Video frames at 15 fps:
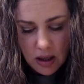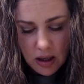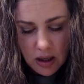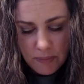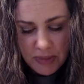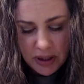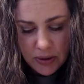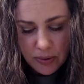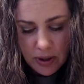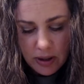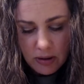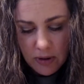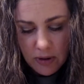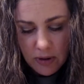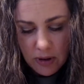A
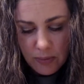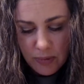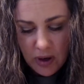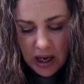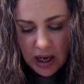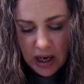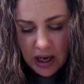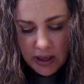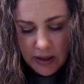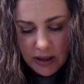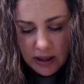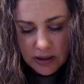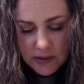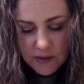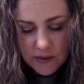betrayal for a bribery
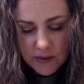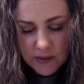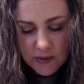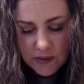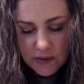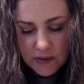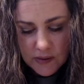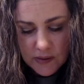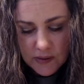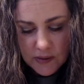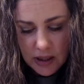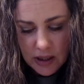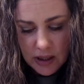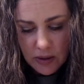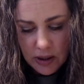that's kept
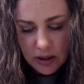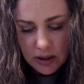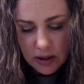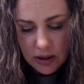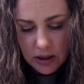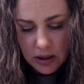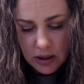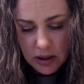secret